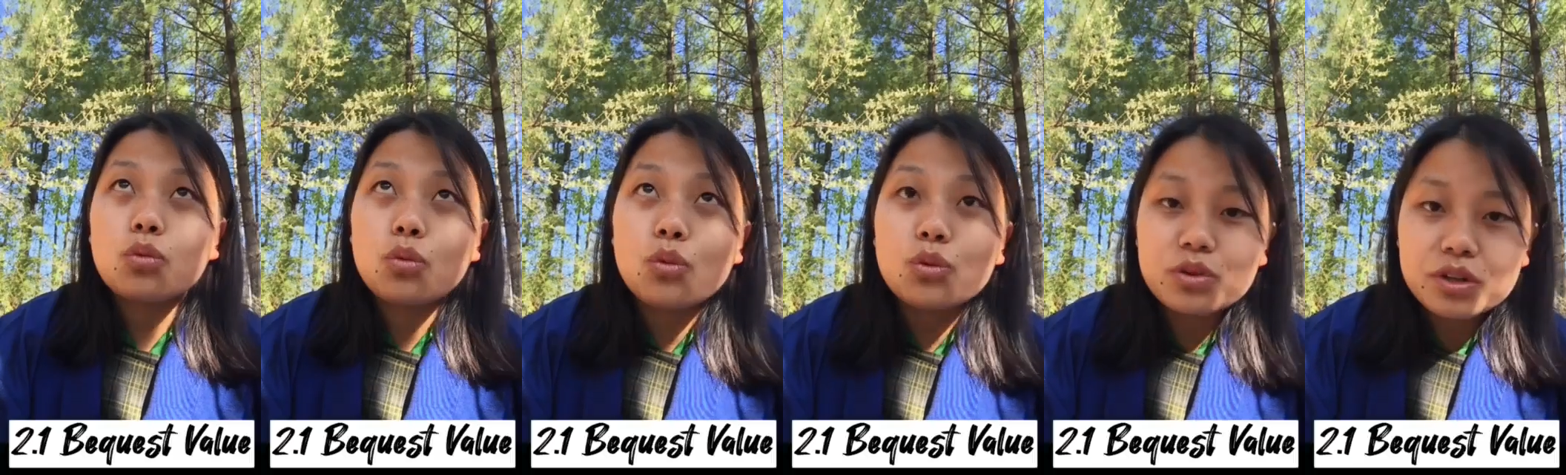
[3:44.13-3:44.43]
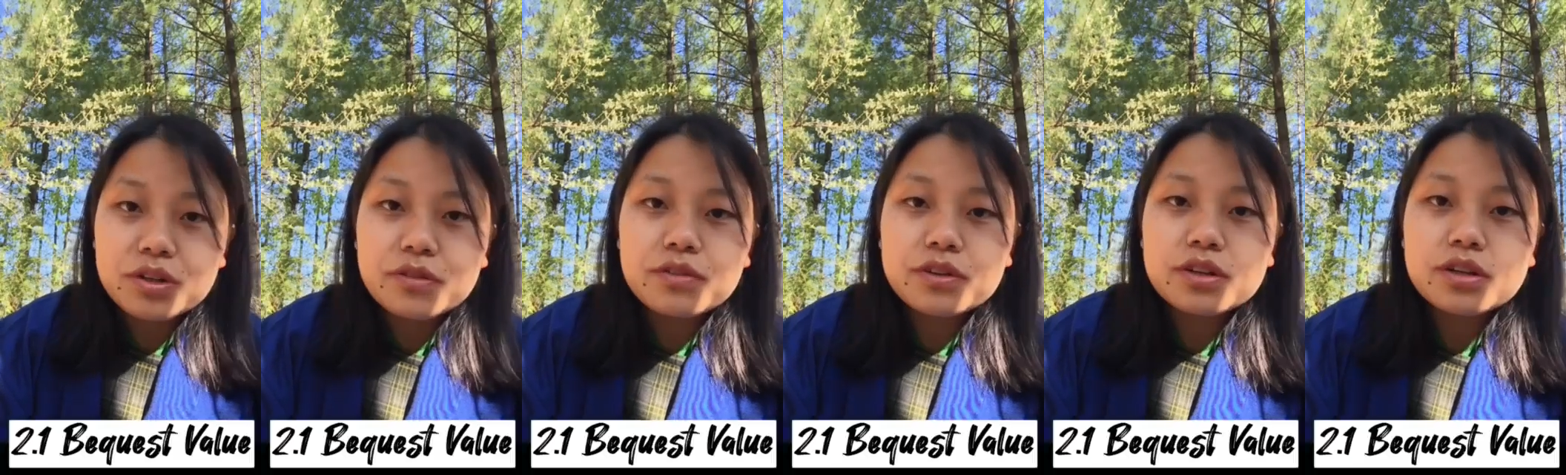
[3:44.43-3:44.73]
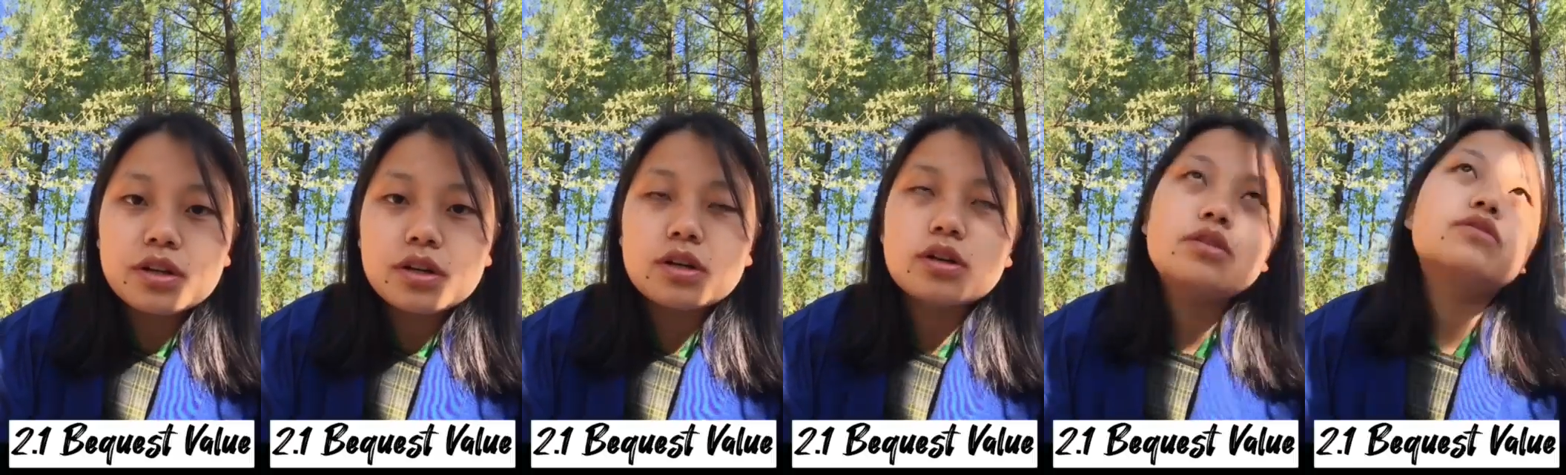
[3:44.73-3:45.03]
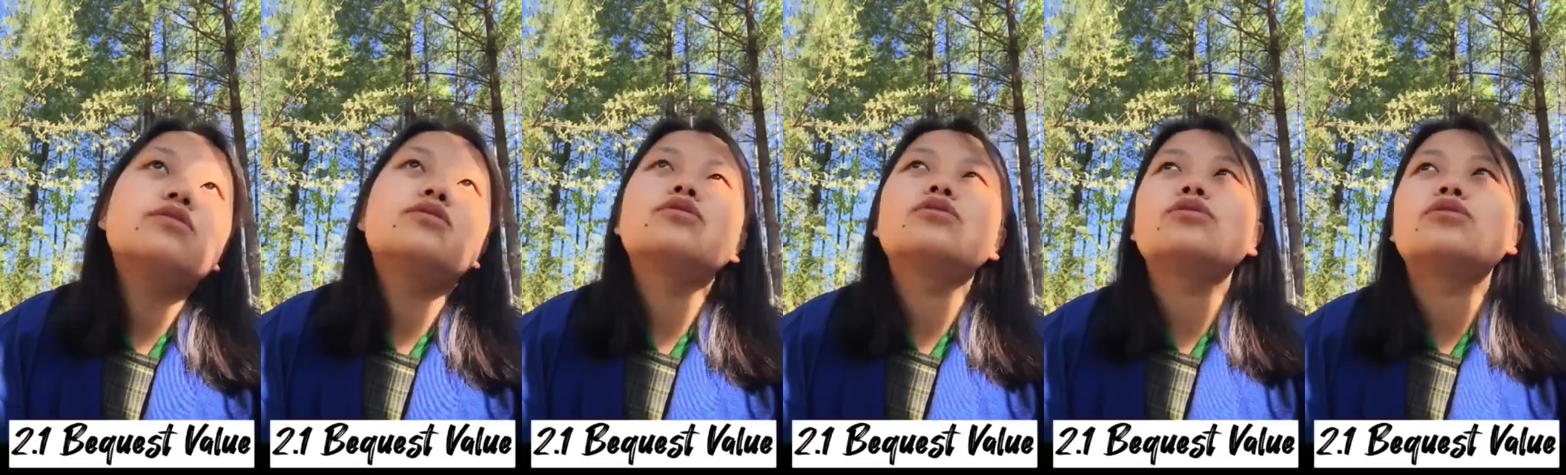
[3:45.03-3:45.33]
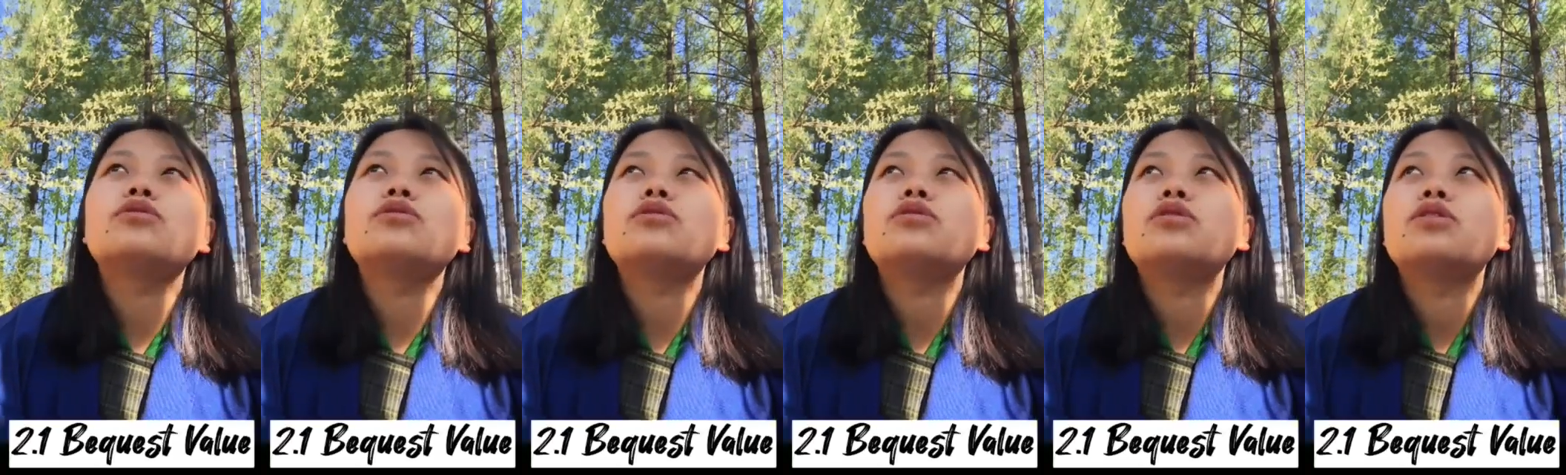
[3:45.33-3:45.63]
river
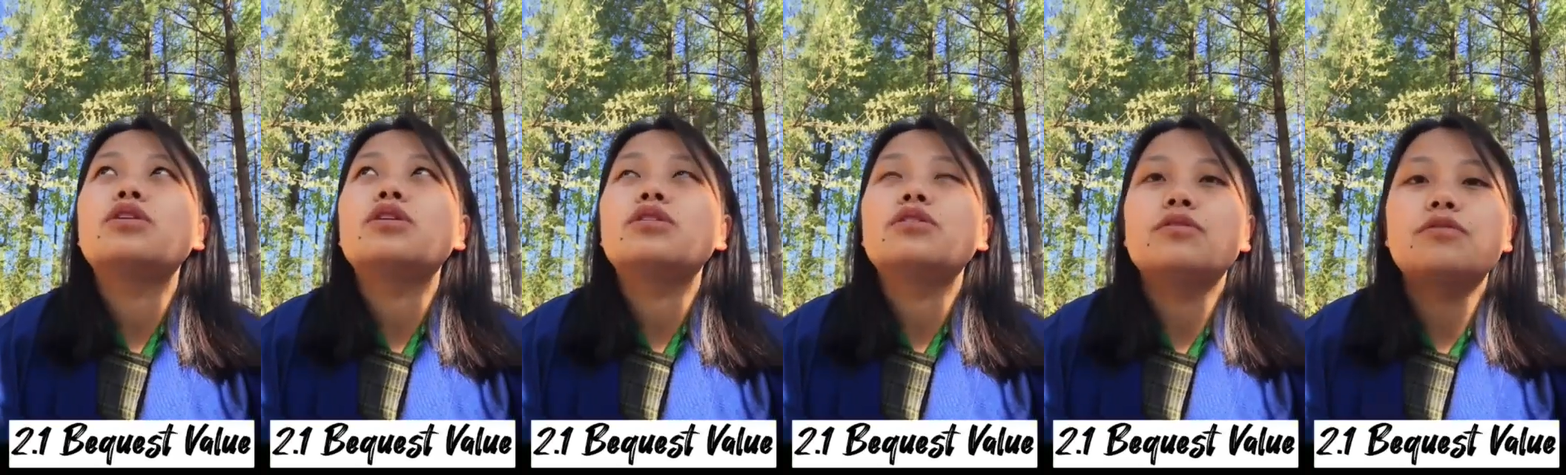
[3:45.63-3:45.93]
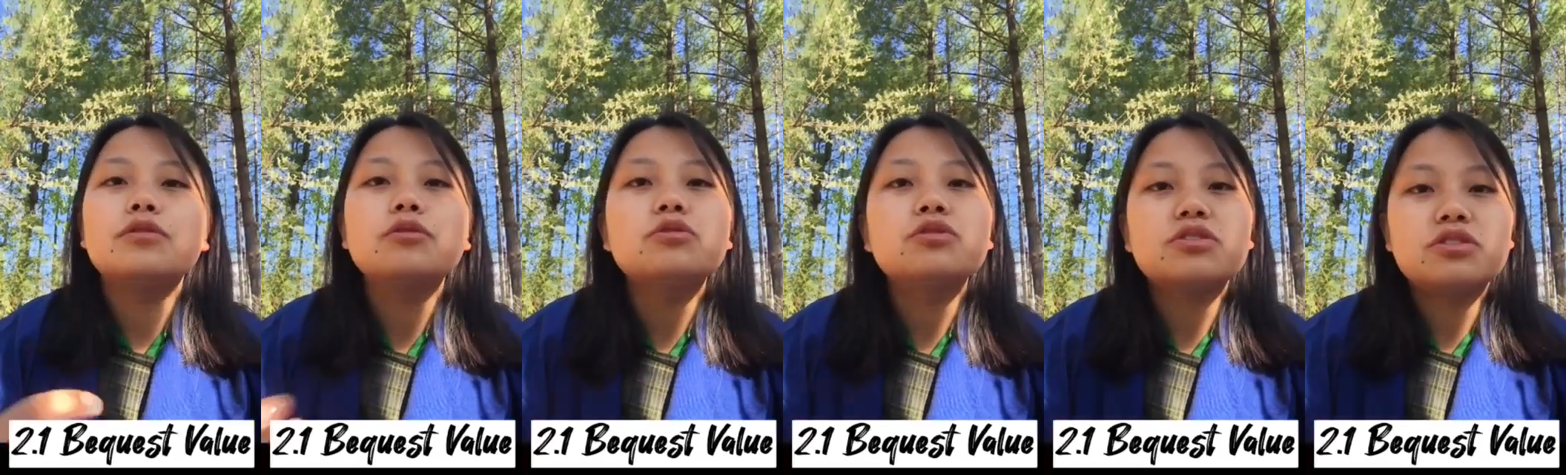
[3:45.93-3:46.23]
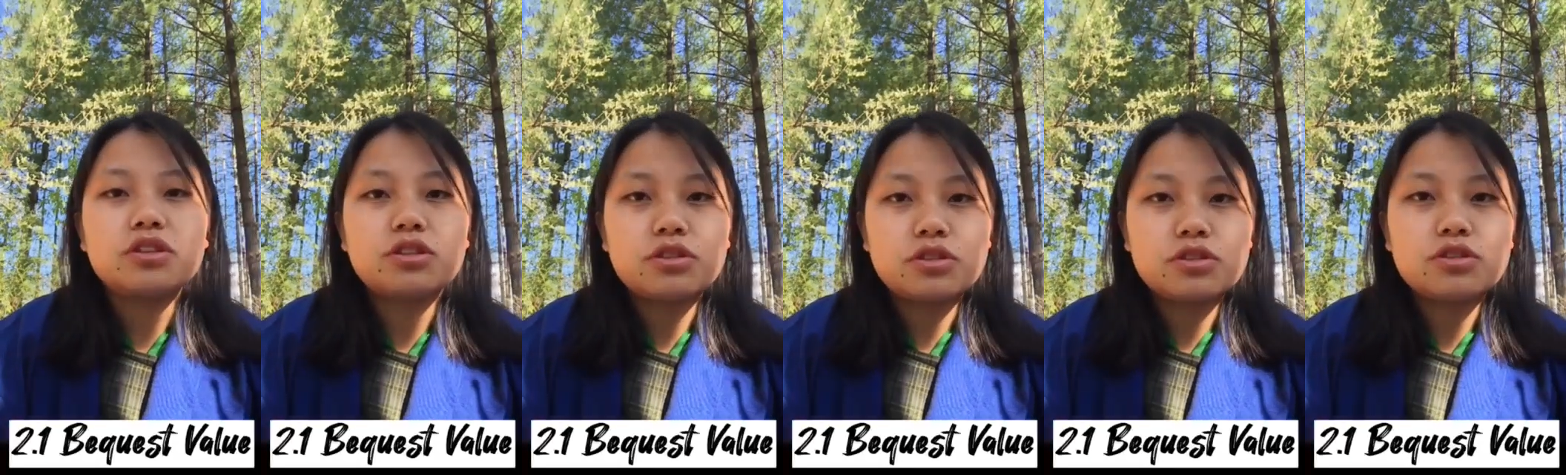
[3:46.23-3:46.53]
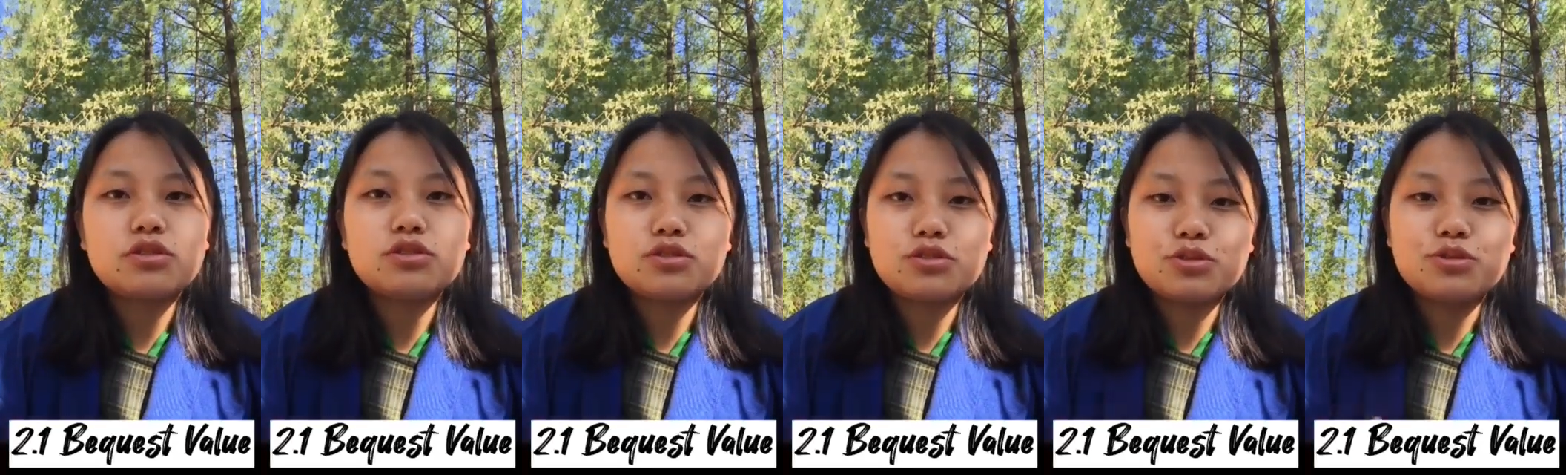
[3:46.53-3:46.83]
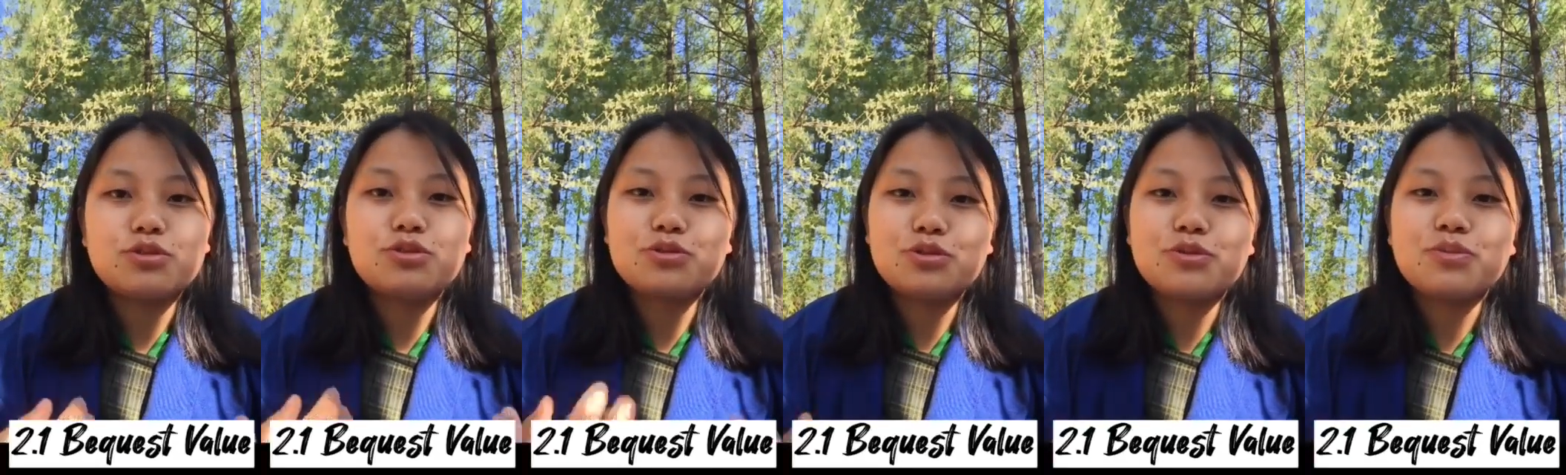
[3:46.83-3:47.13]
for the future generation to
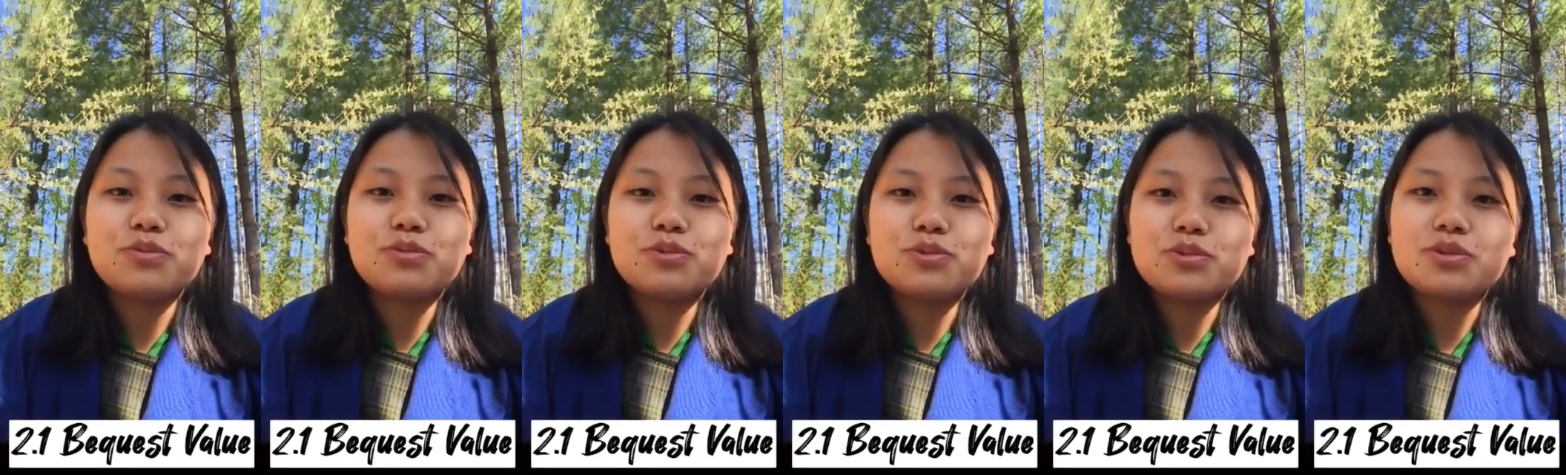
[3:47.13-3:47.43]
swim.